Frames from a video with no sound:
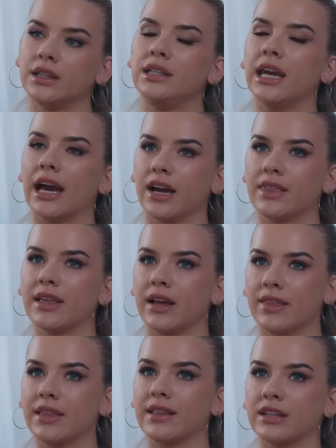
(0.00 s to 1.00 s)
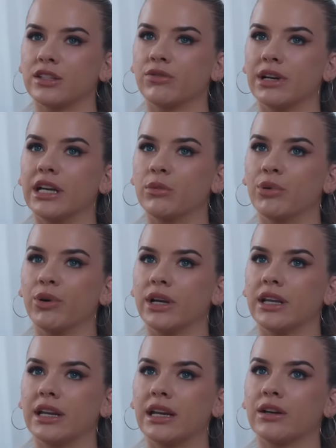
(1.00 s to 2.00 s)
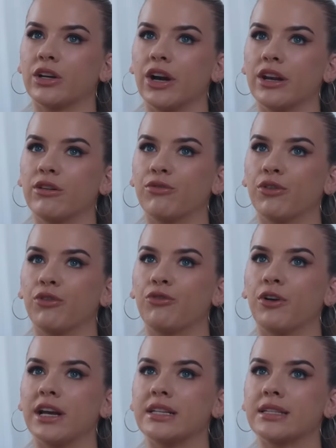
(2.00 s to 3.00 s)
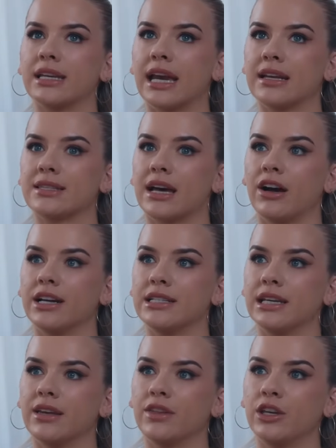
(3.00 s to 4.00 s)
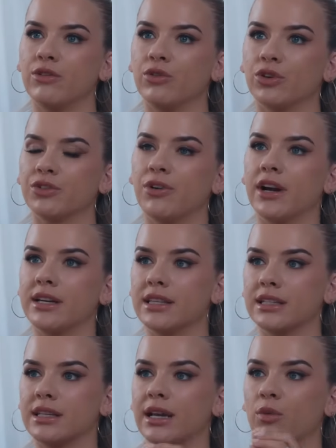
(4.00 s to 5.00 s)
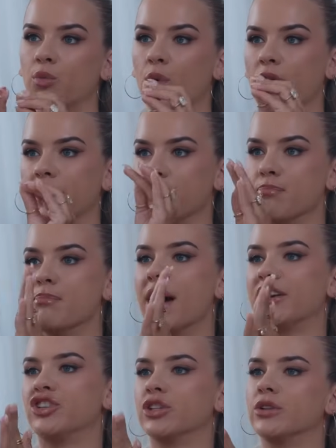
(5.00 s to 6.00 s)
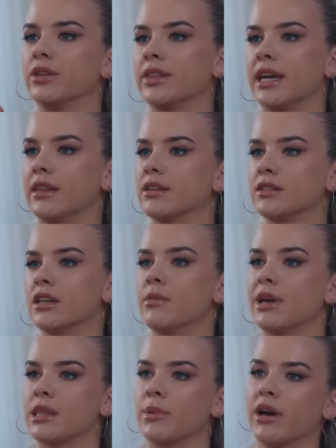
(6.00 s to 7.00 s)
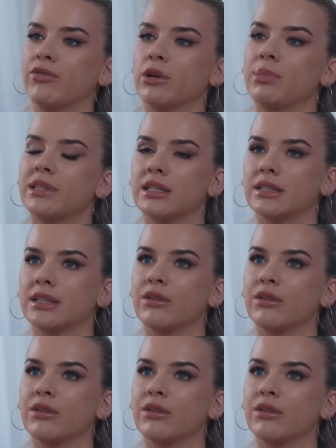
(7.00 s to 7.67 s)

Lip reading: Yeah, I think that's a really good point, and it kind of fights against that idea that you've got to find this like one magical thing that's going to make the perfect business.